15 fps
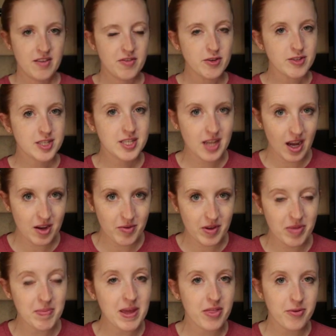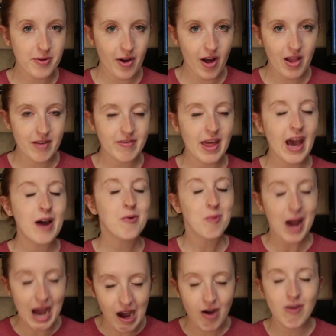If you stuck with me through all of that,
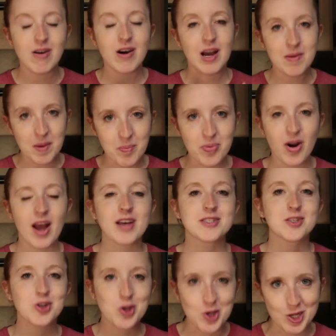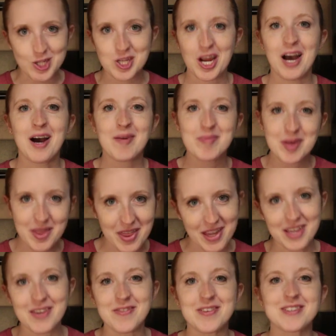wow, I'm impressed. Good job.
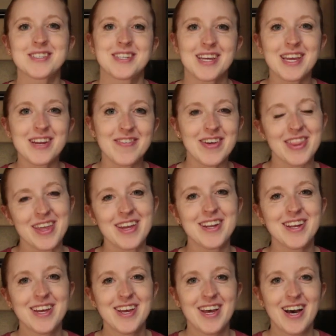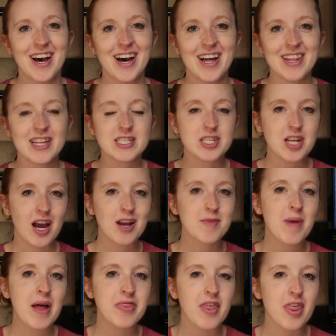Thank you for sticking with it. Uh, let's talk
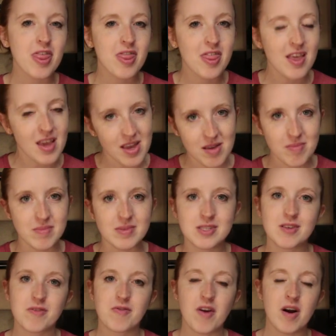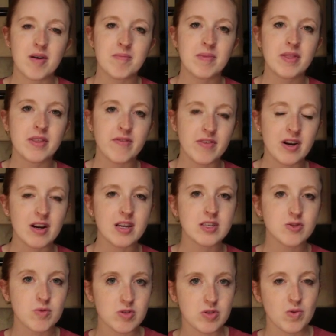about the themes from the
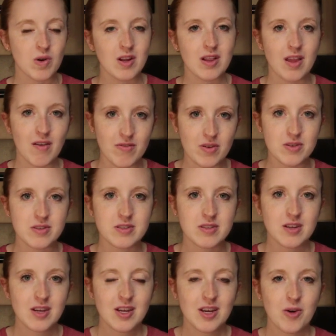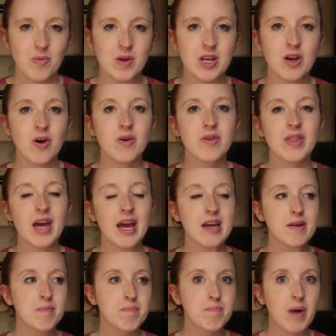various resort levels. We know
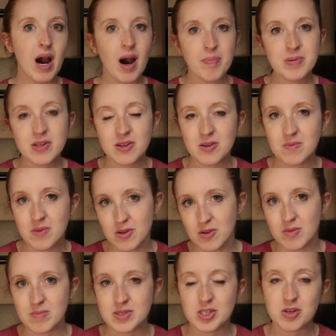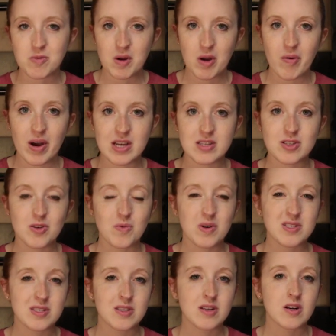that popular rooms to request are
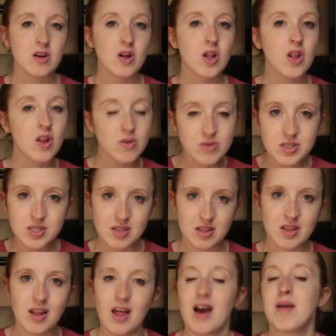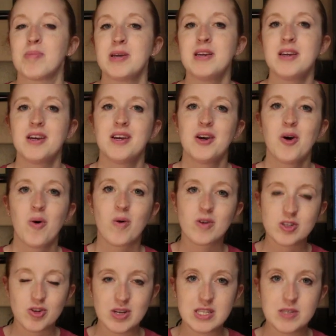ones that are close to the lobby
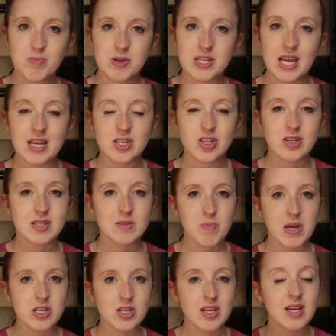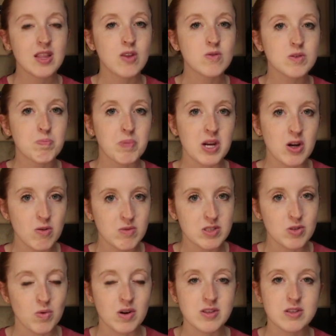or transportation, especially at those bigger
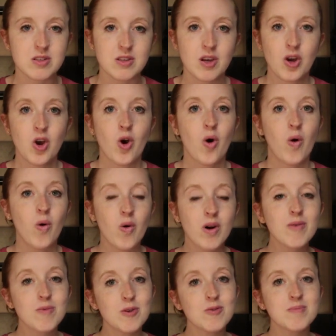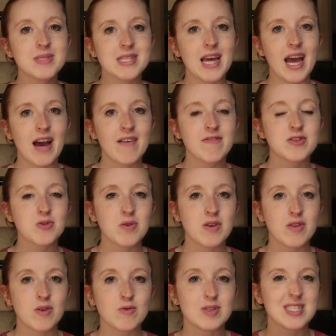resorts or rooms that have sort
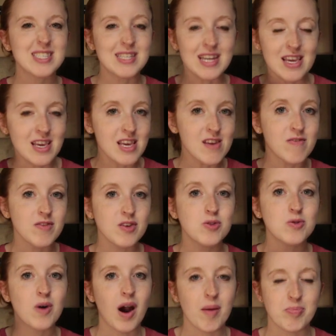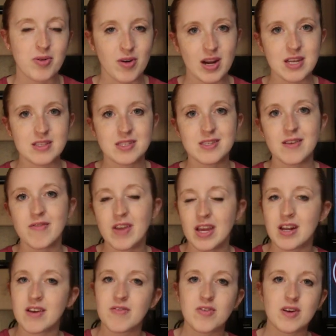of those sneaky view upgrades.
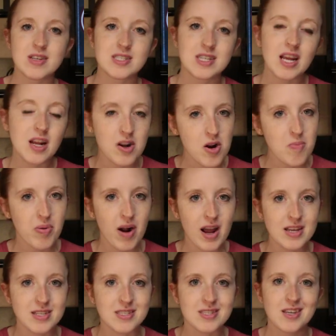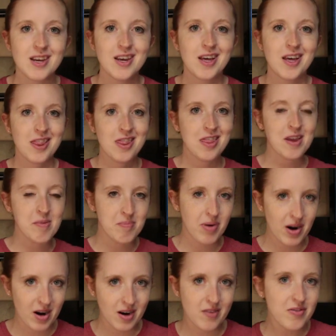Savannah for a standard price, theme
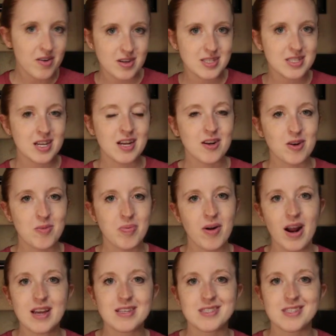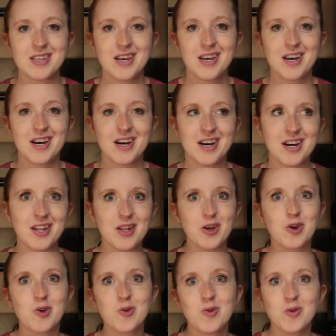park for a standard price, uh,
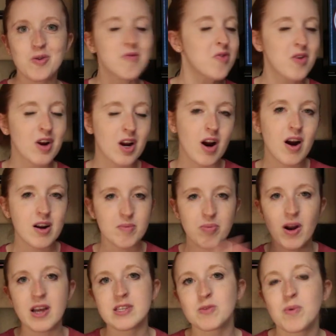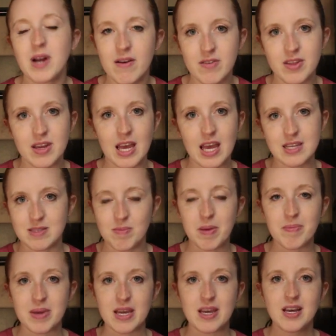lagoon for a garden price, whatever the case may
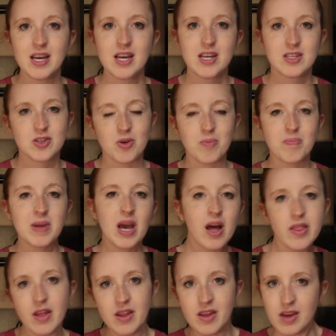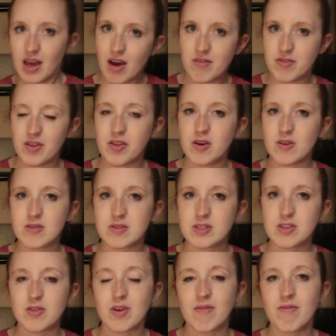be. So be on the lookout for
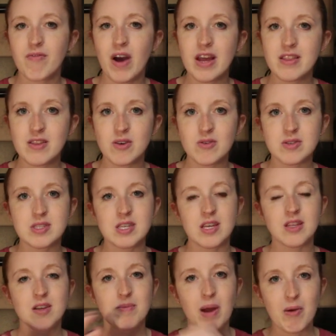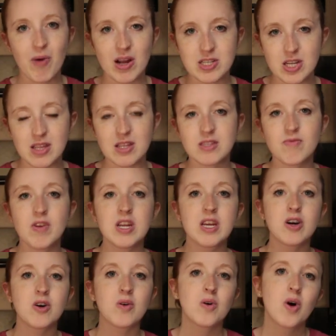those. You can find those either by watching this
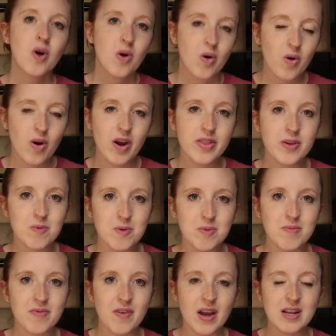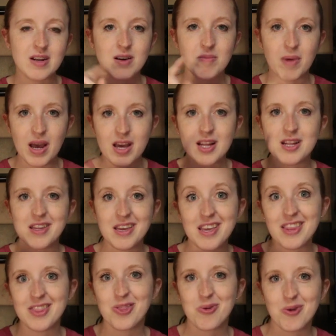video or on the room finder by
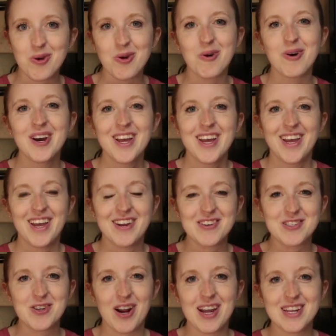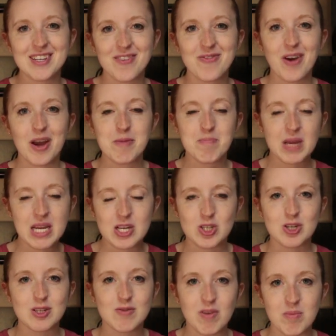clicking through and trying to find
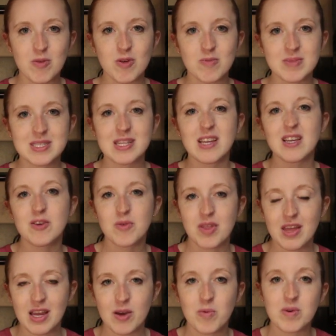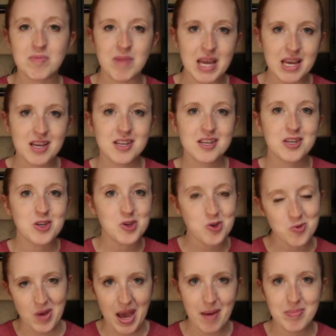pictures from rooms that you think would make
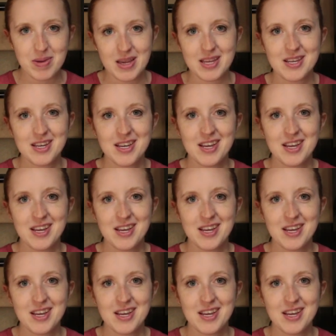you happy.